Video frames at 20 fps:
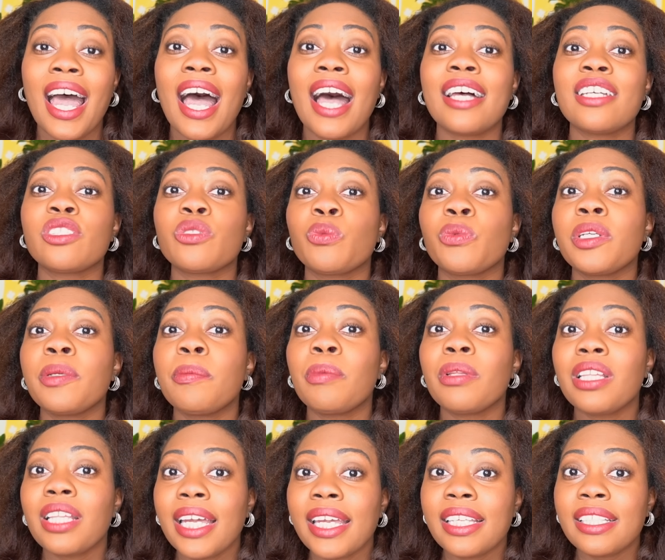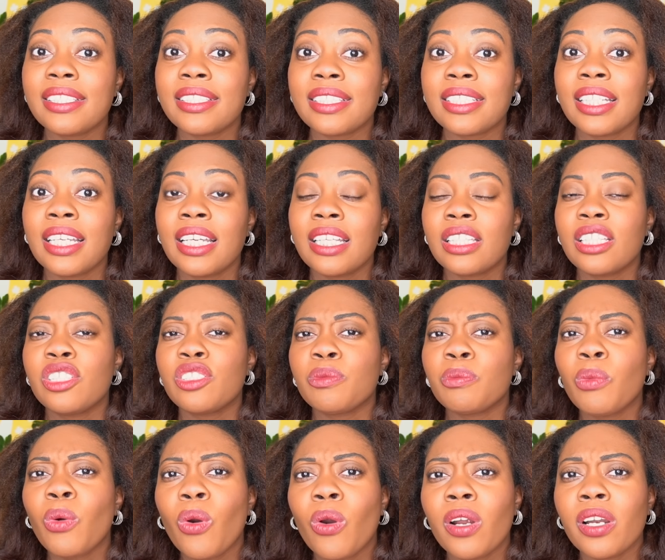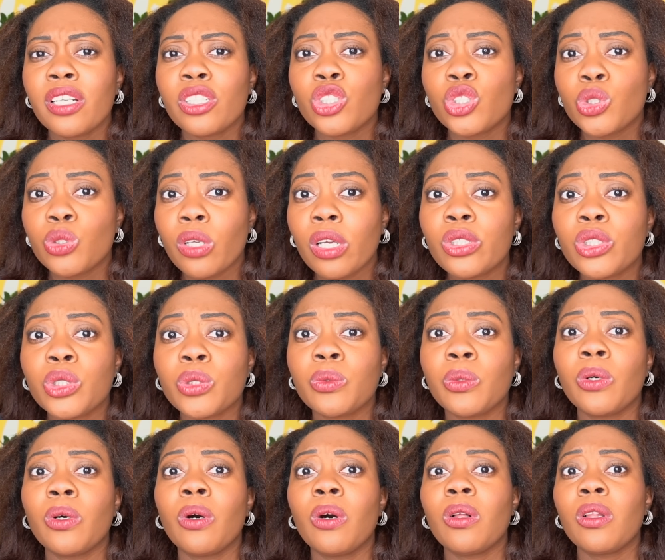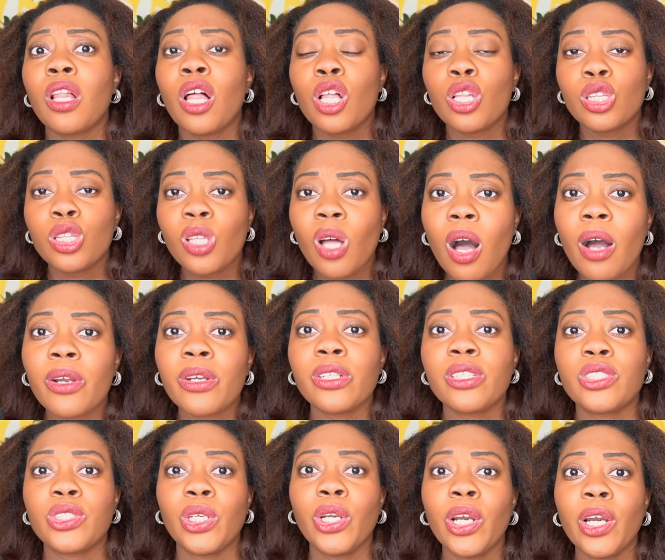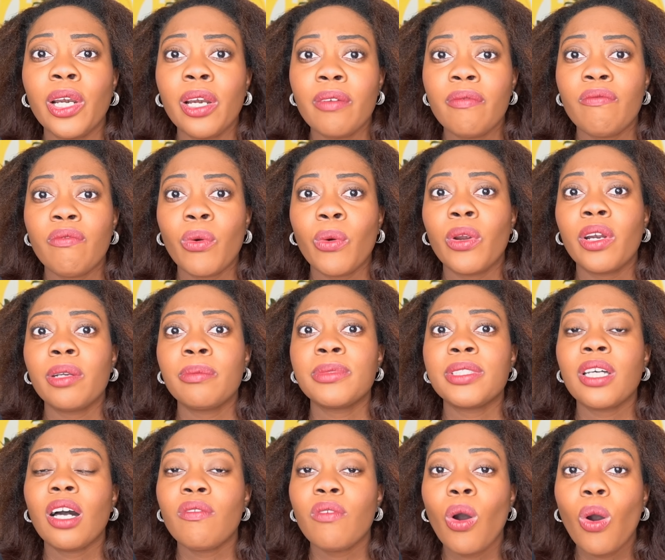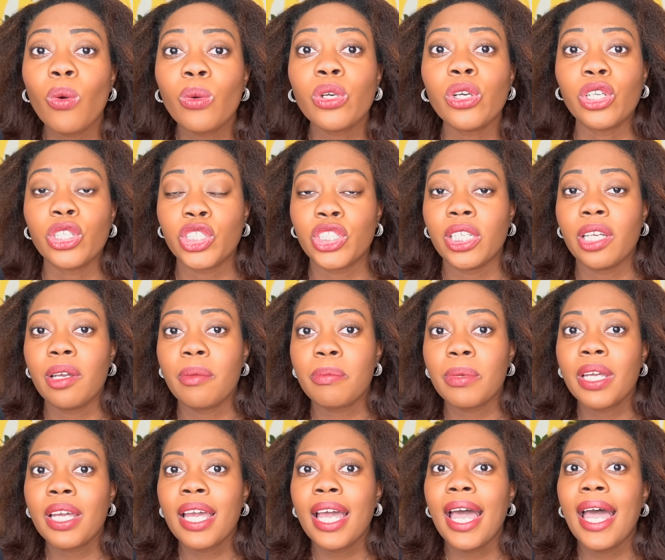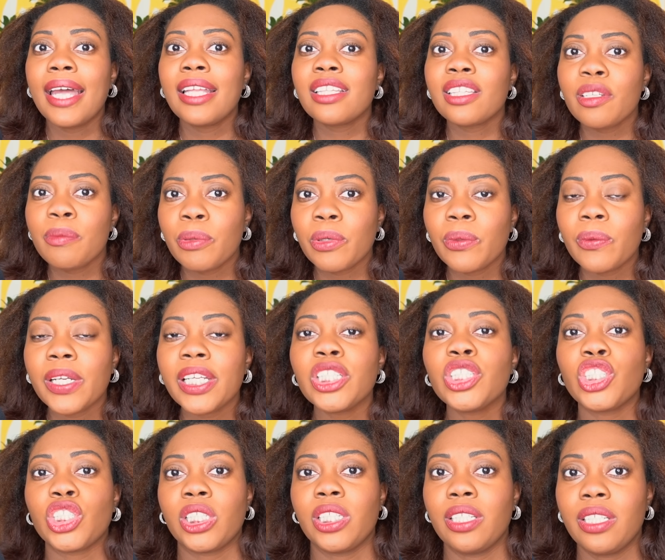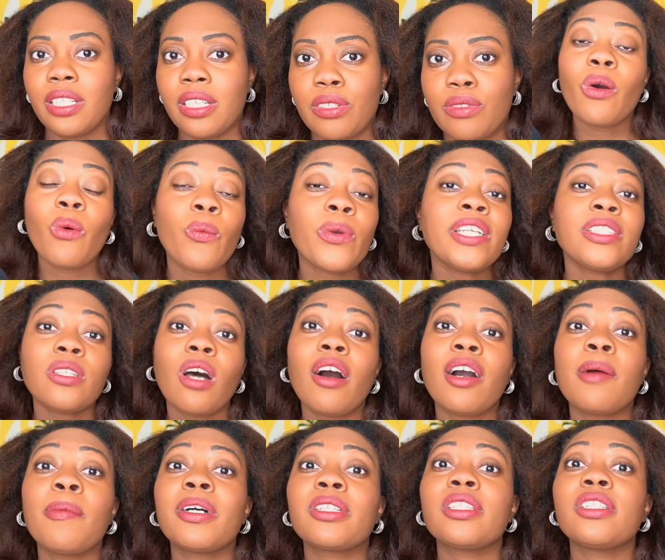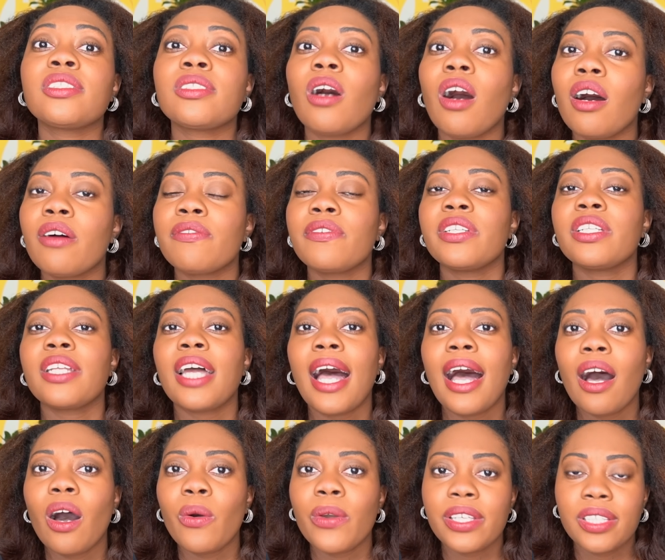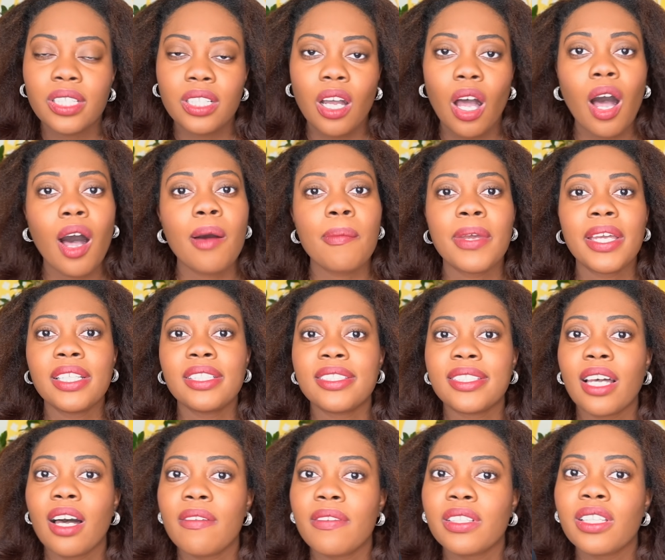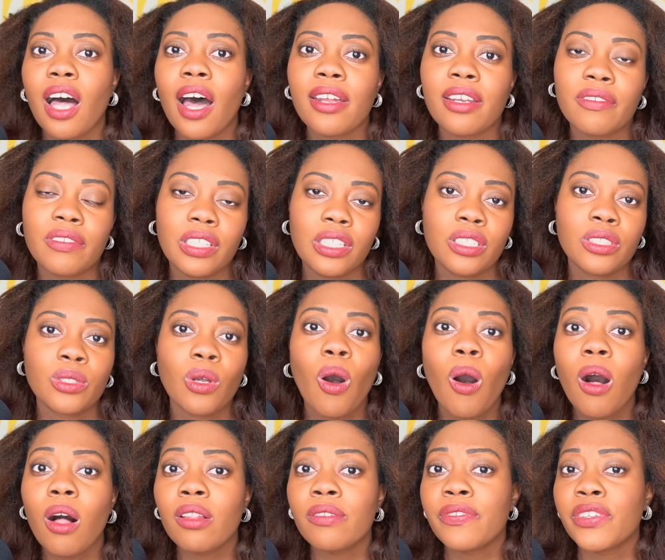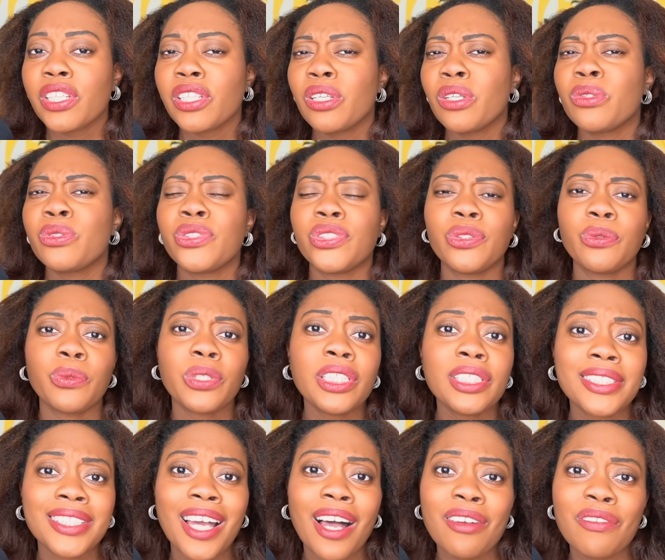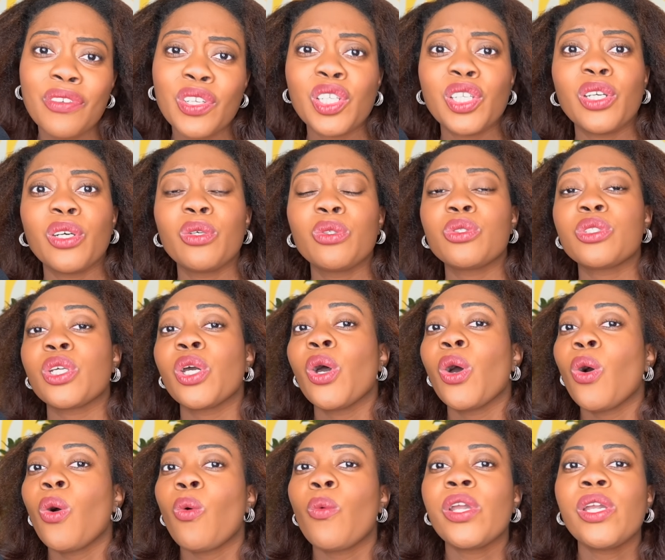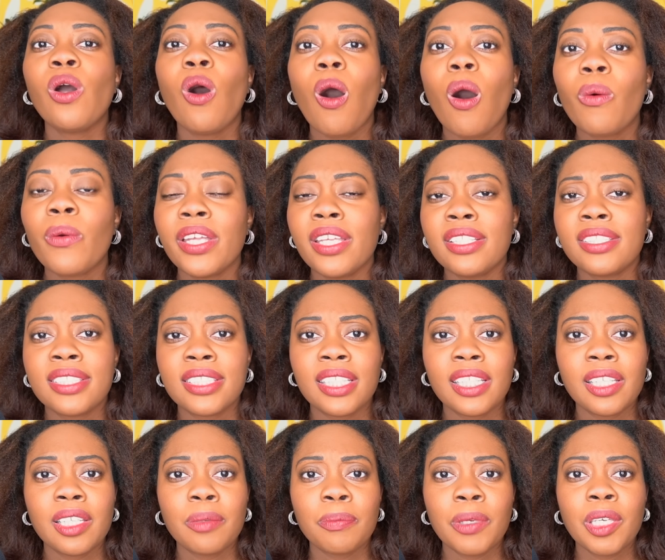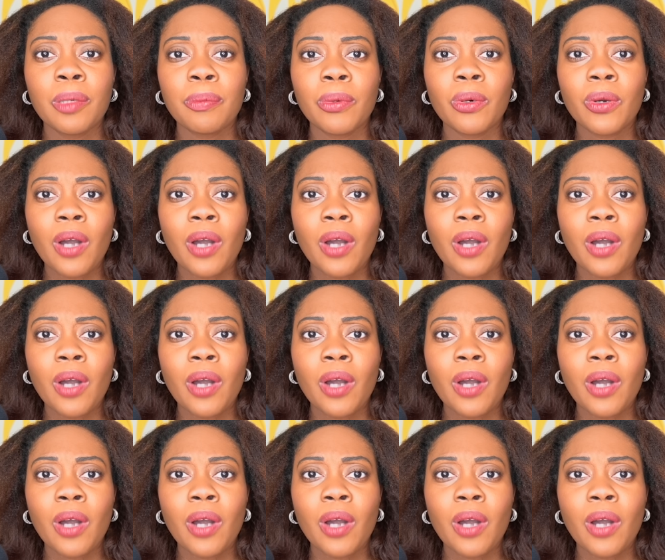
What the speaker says: has replaced these more structural, longer-term forms of ownership and liberation? We talk about this often, how in the comments of a lot of these haul videos and restock videos, we always see people